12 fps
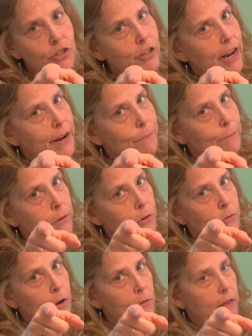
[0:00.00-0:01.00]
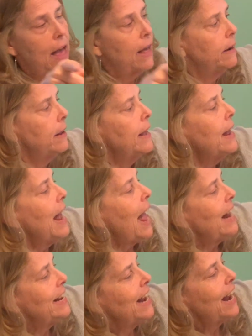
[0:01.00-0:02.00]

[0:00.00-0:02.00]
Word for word: your name. You know that. And